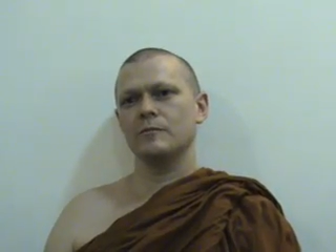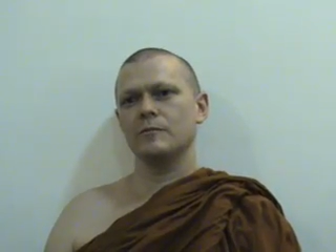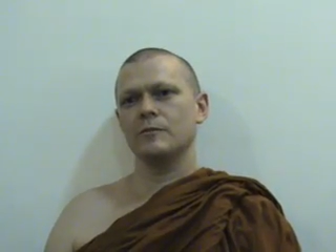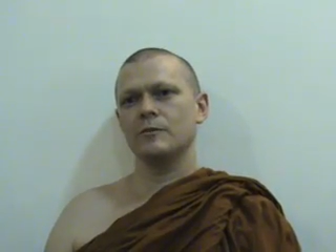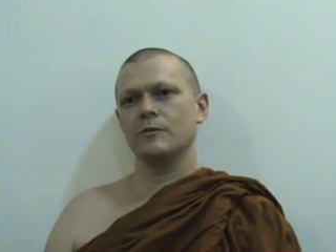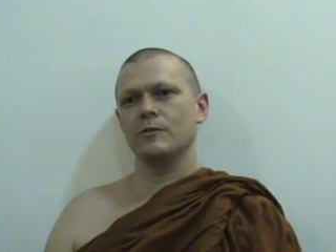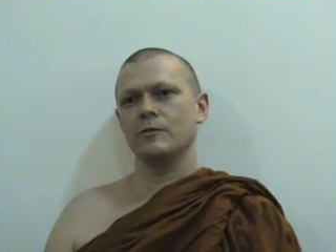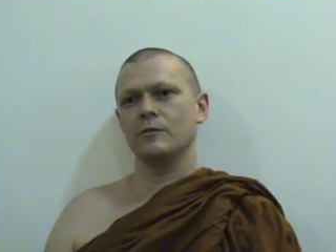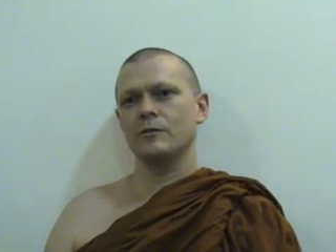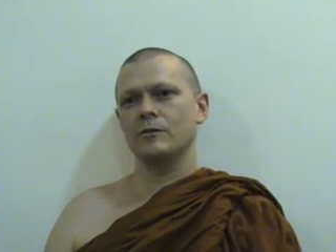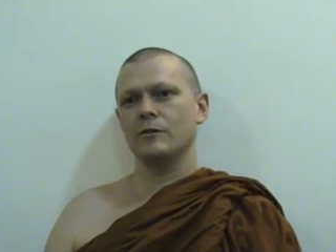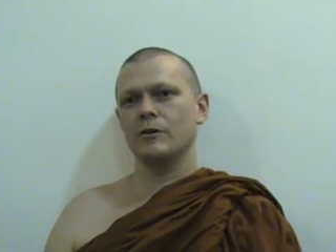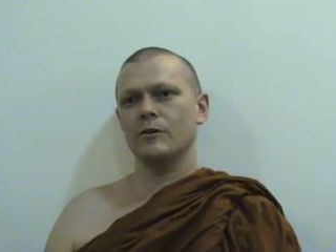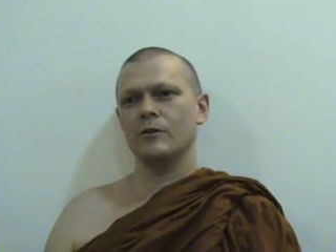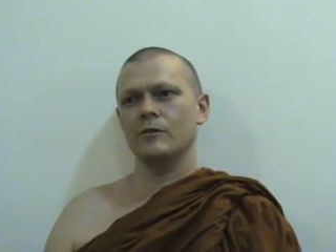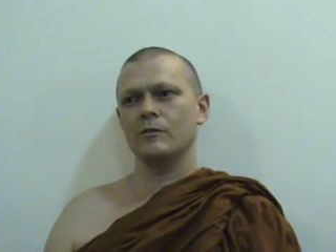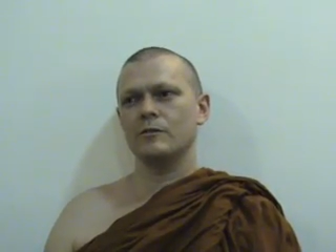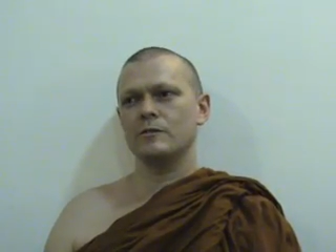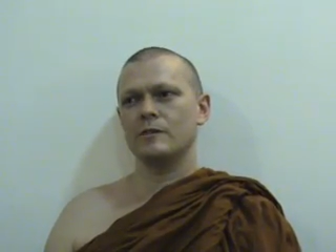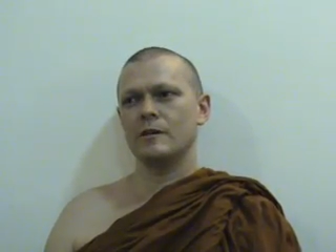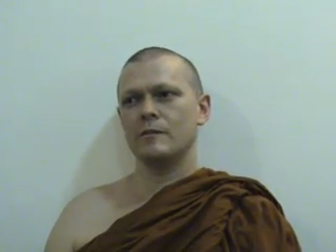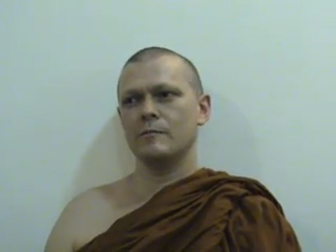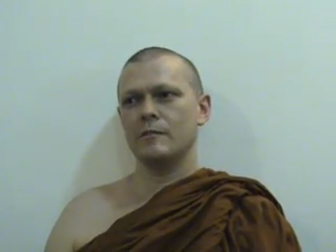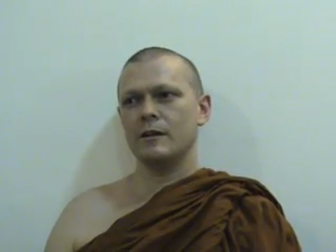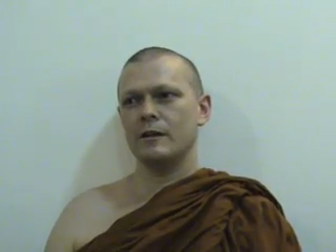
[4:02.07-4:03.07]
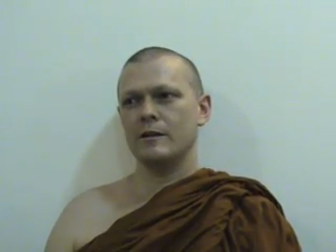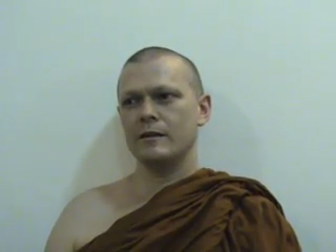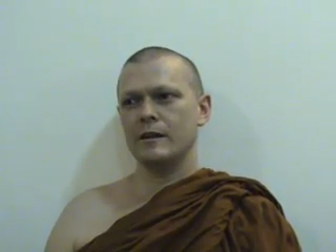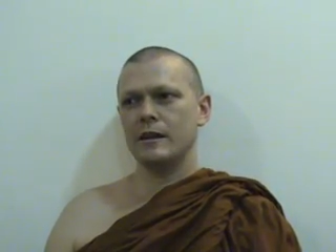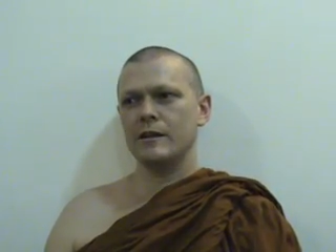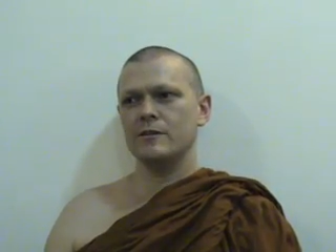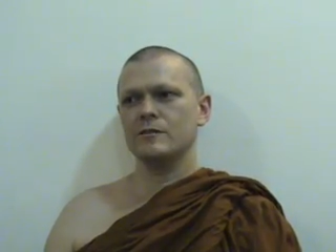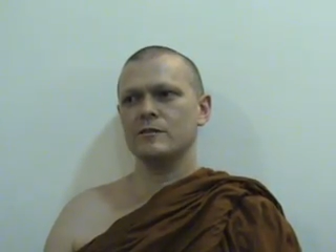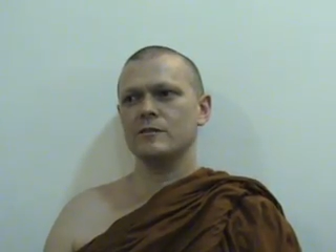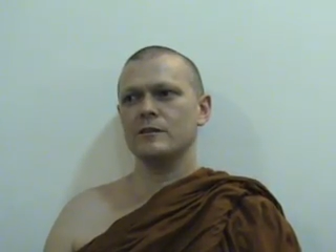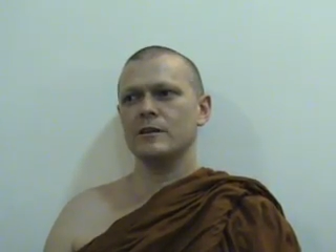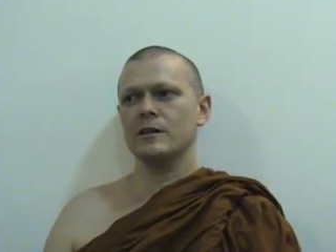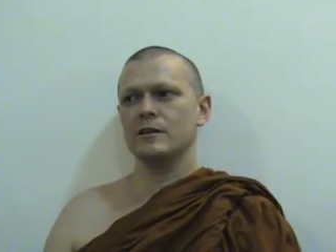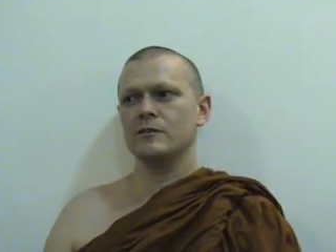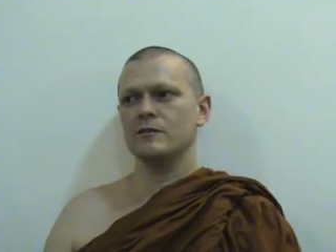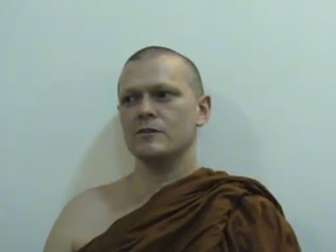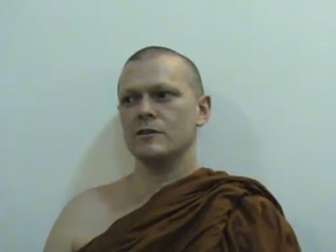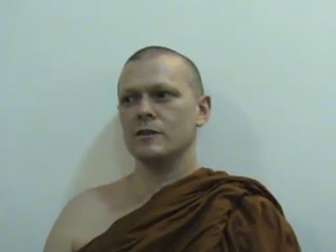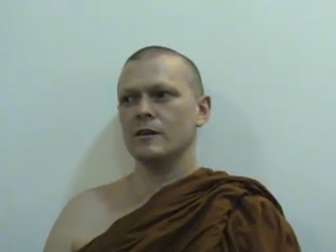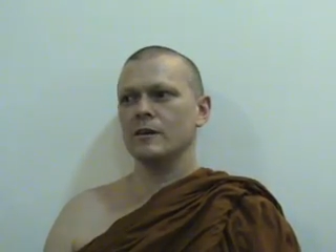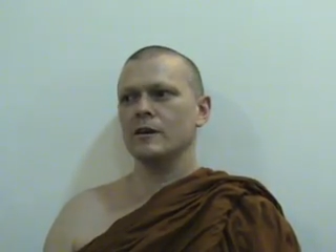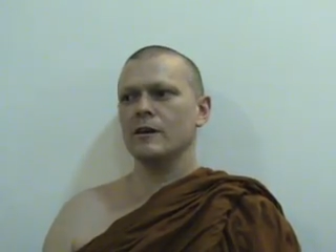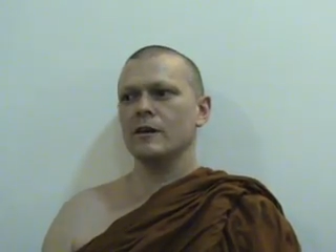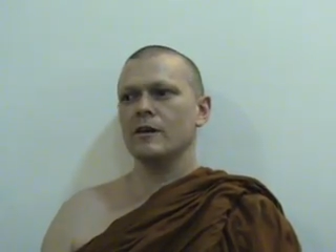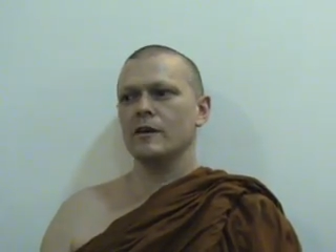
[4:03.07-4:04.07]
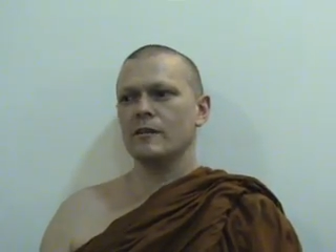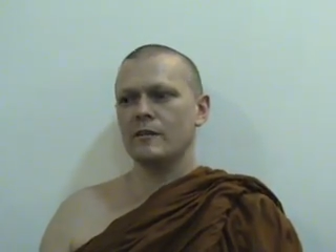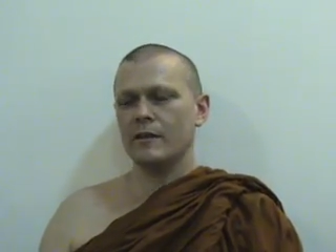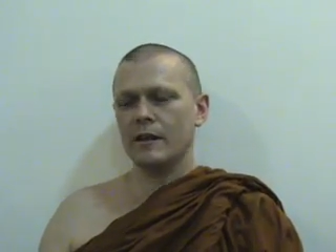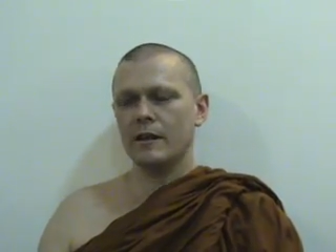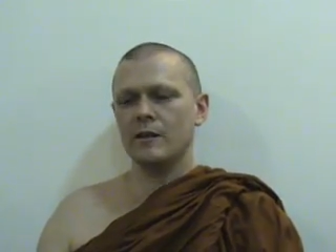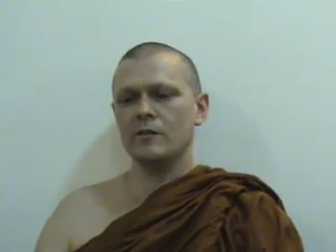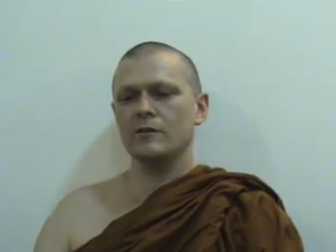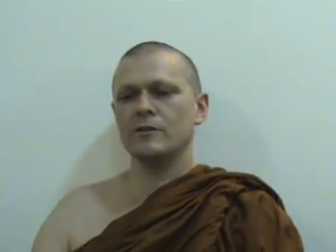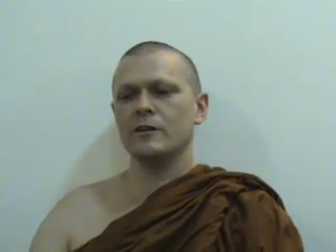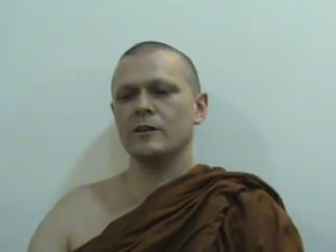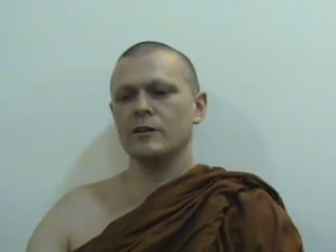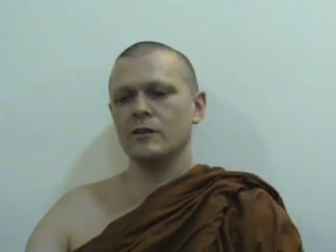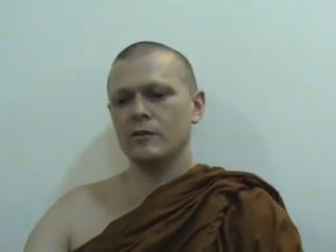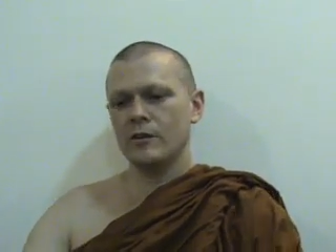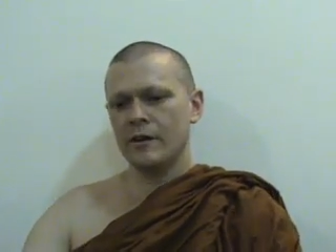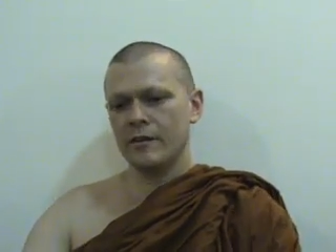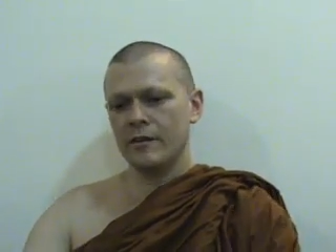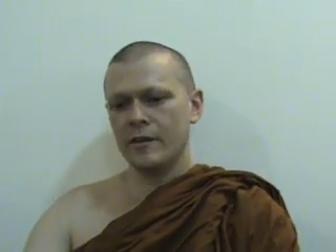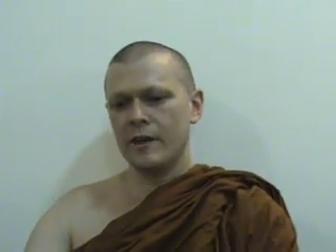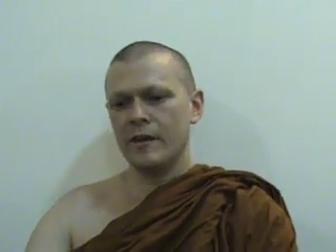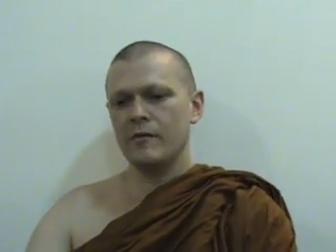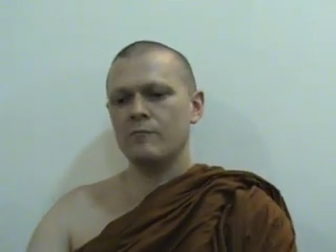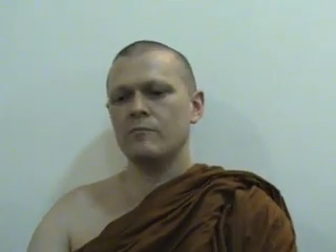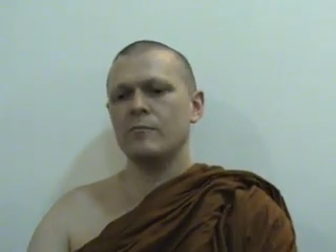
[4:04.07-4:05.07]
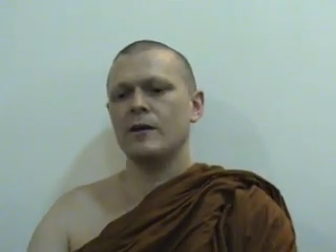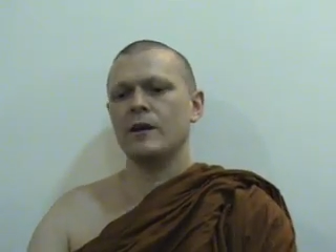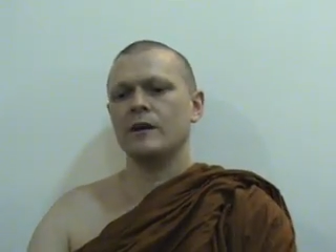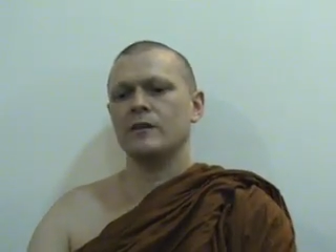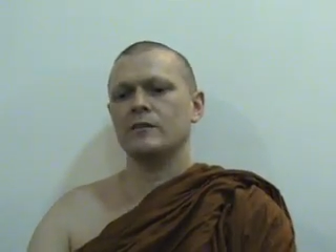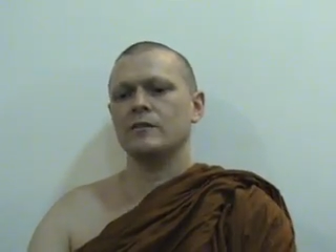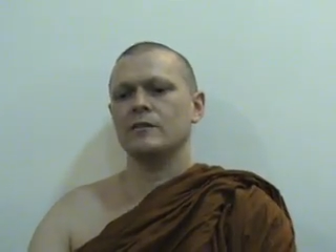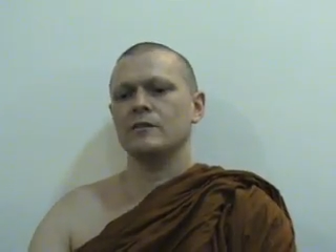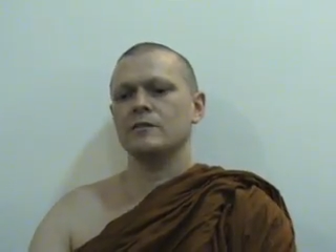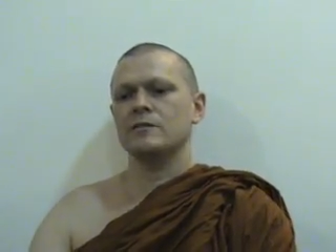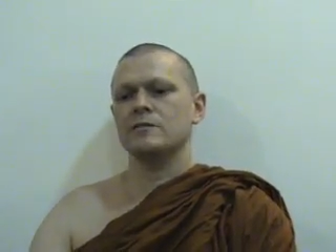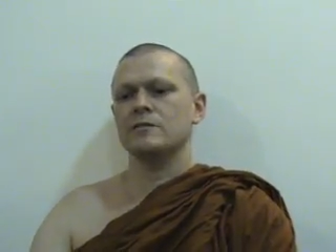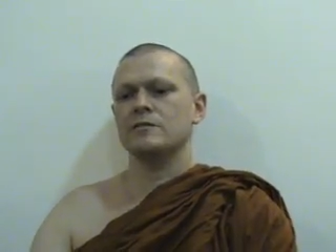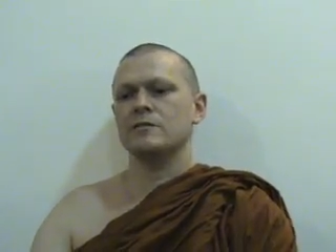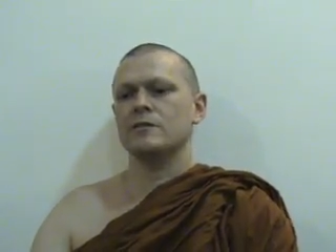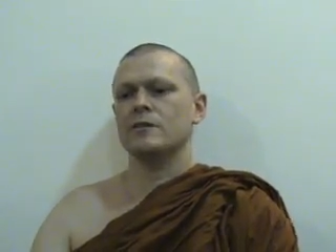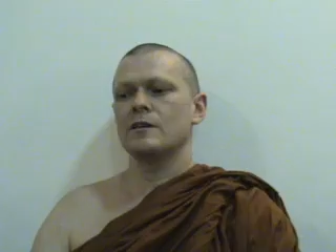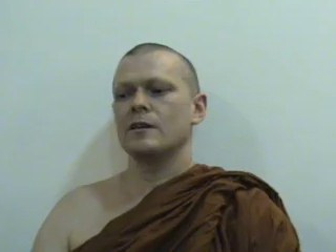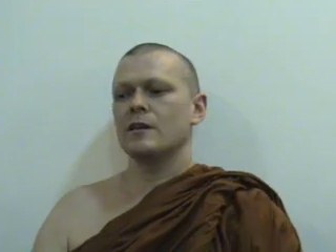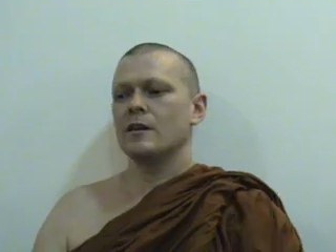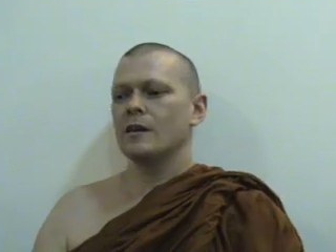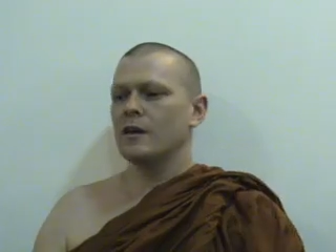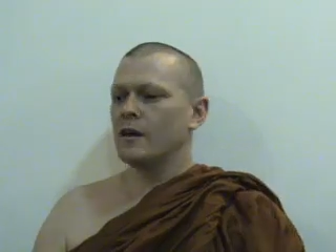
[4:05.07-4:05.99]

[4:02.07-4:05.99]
You go to see a meditation teacher, they'll tell you how they've practiced,